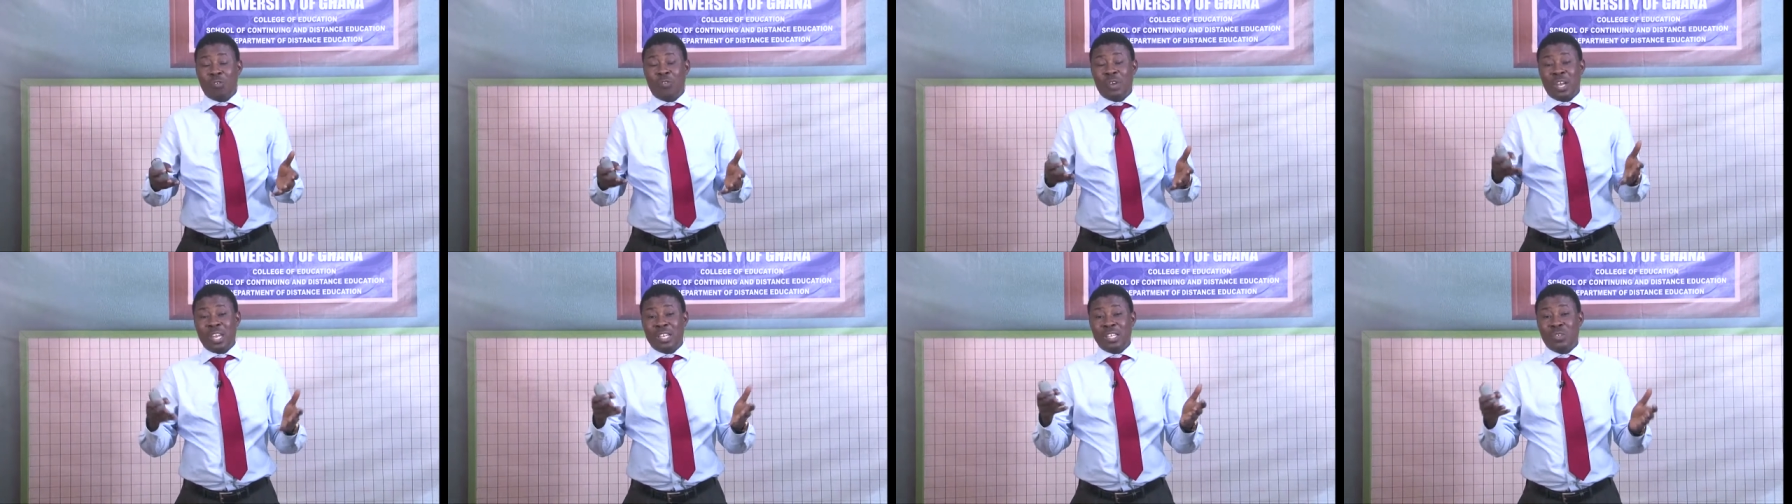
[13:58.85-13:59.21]

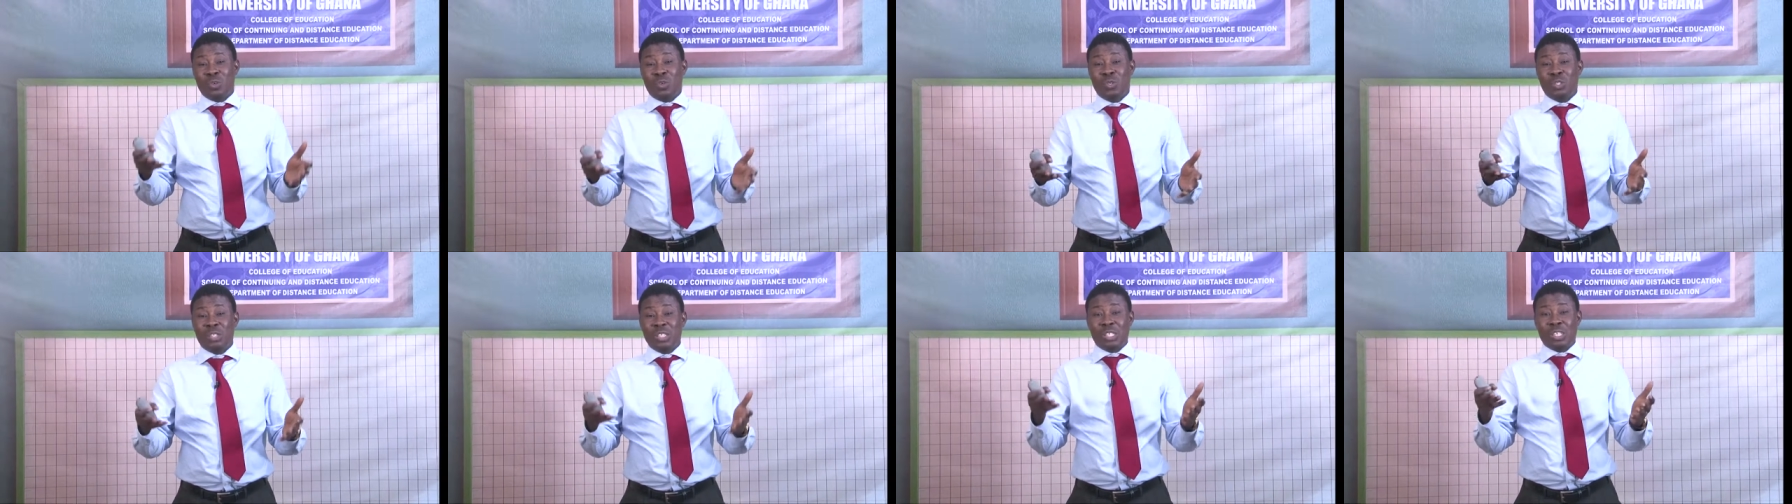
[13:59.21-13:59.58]
of
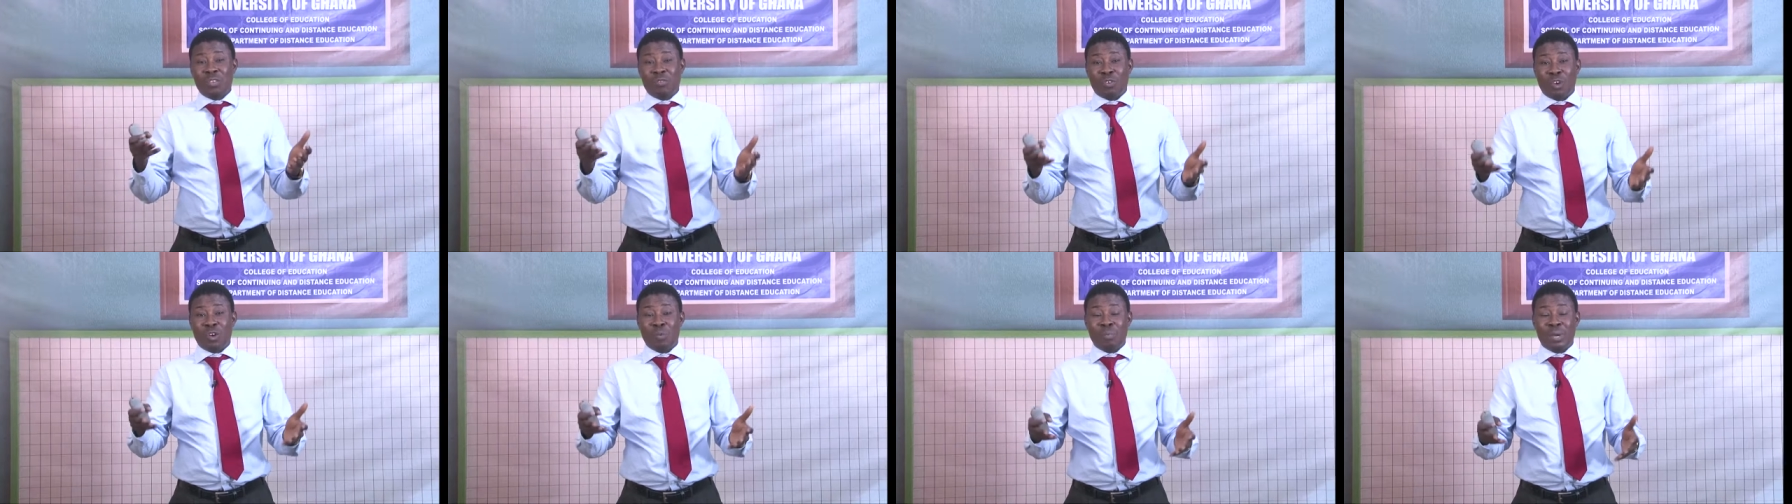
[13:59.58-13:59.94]
NGOs in
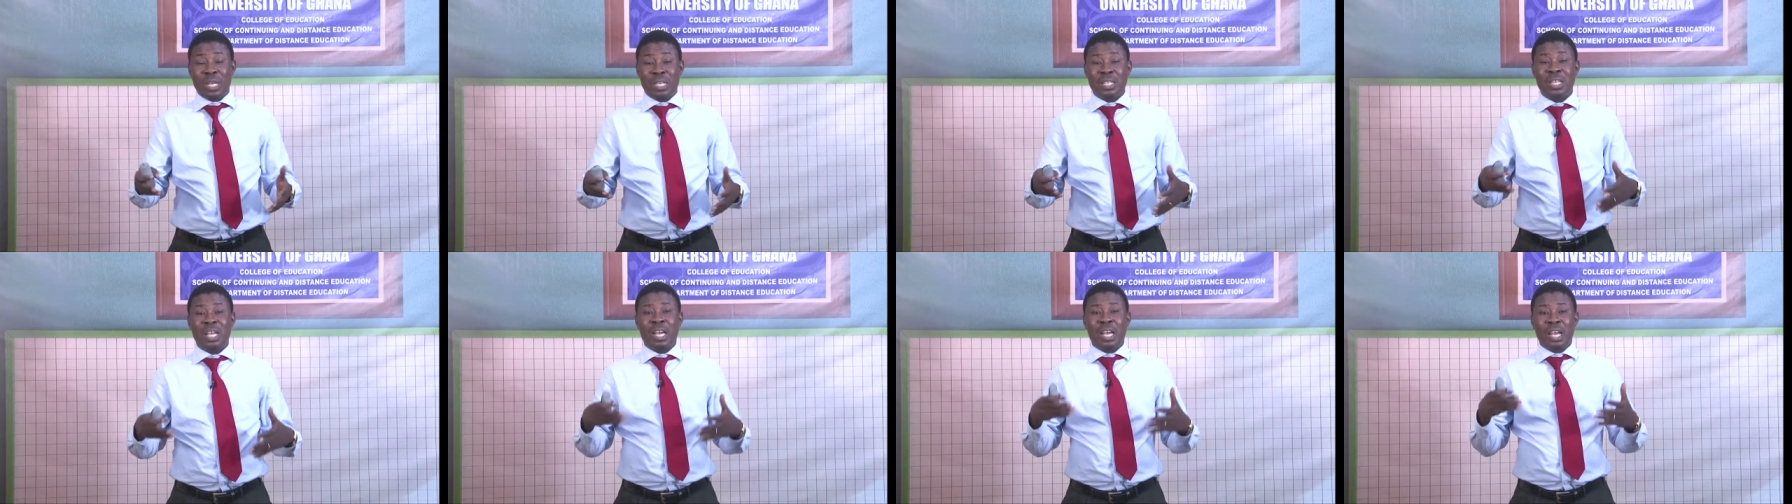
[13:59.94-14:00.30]

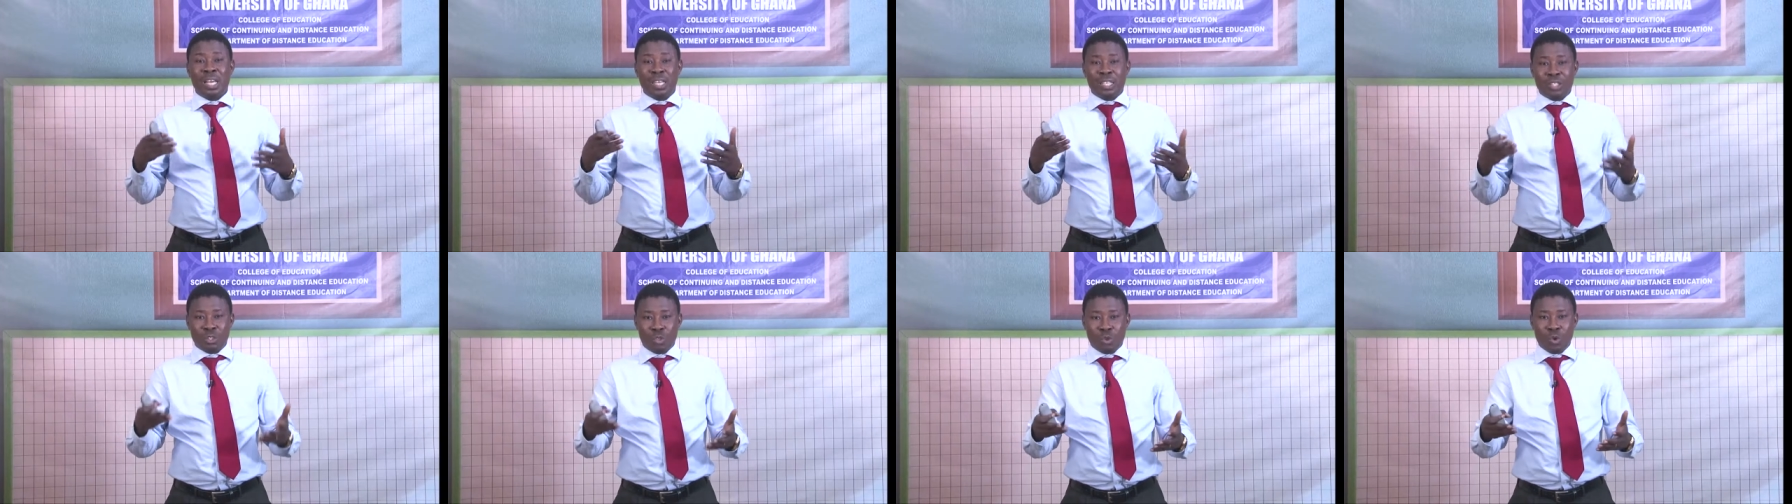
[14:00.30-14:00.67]
development
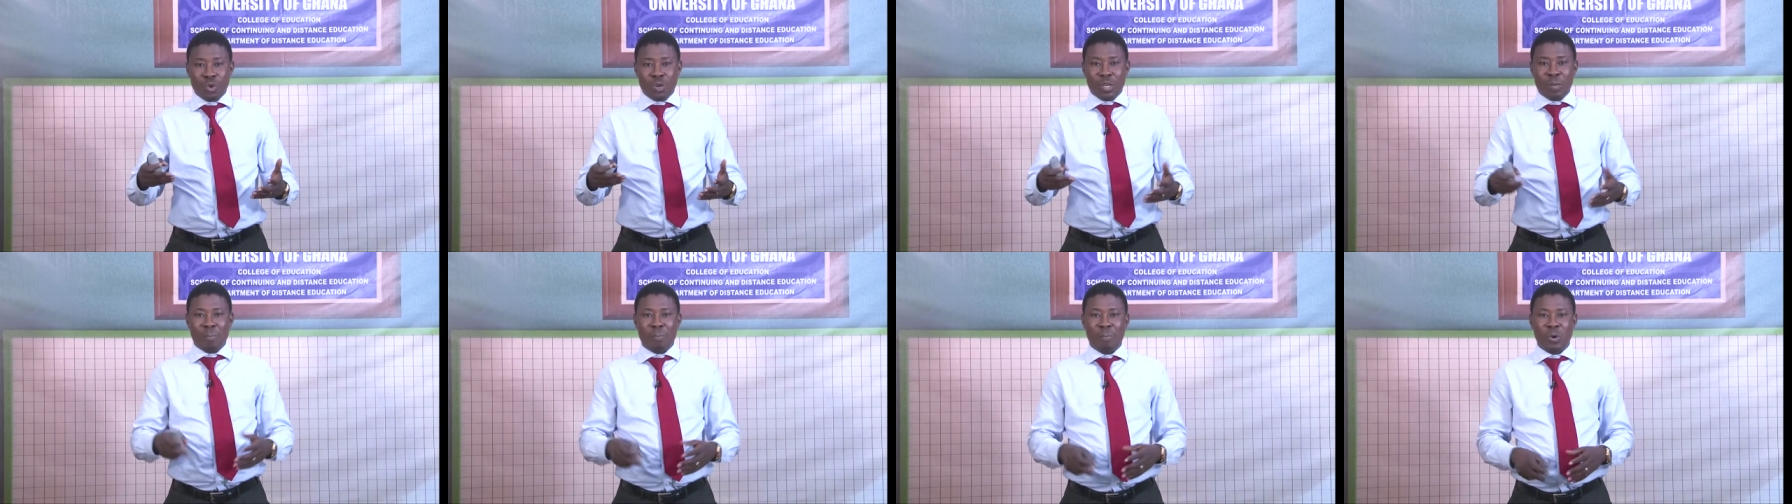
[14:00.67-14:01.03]
is
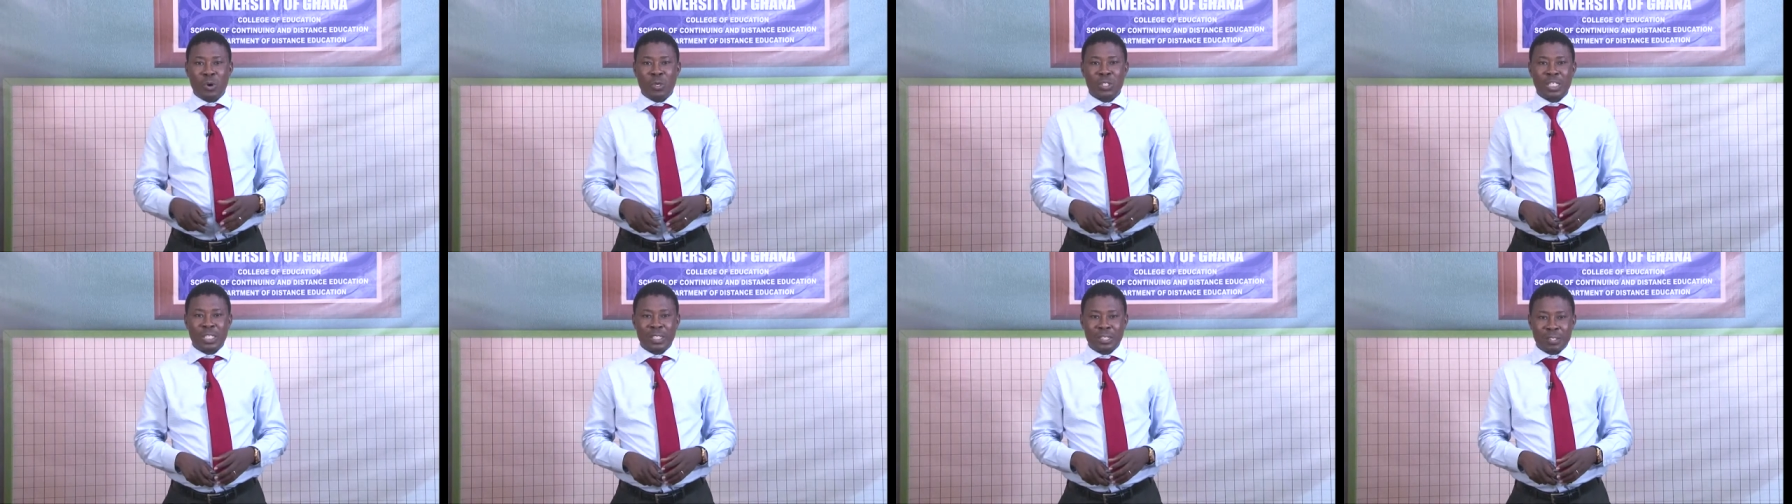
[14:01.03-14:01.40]
so
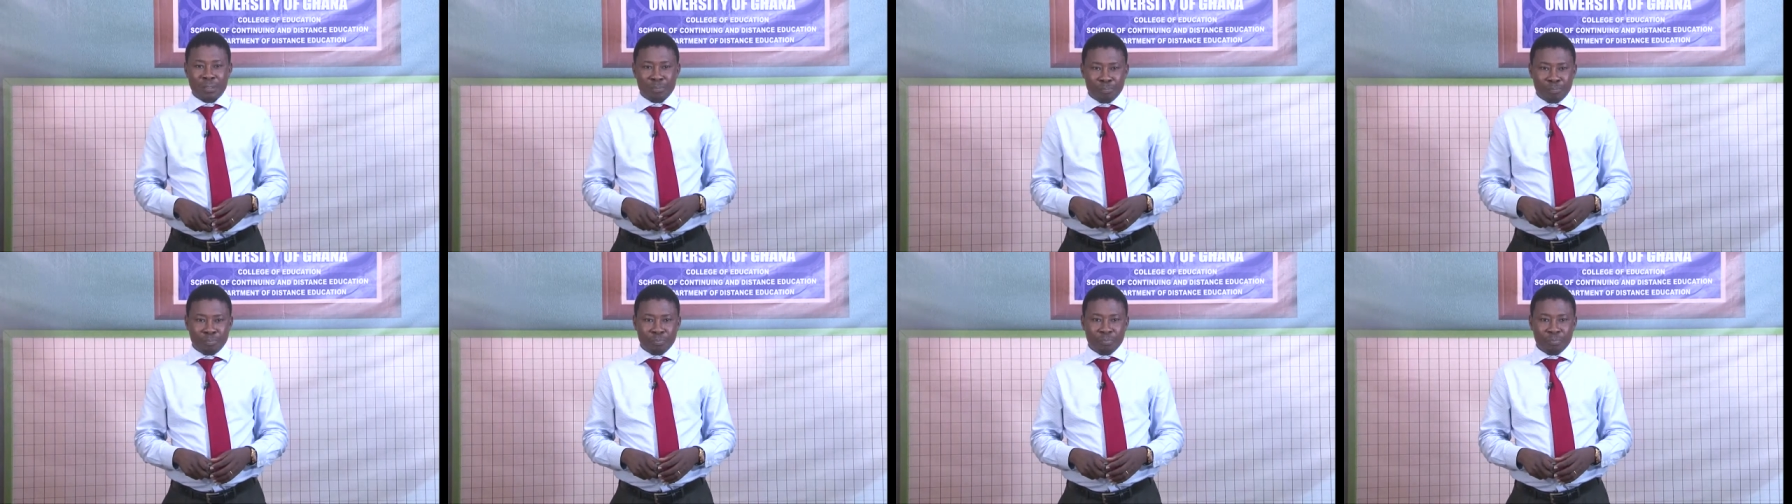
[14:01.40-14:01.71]
important.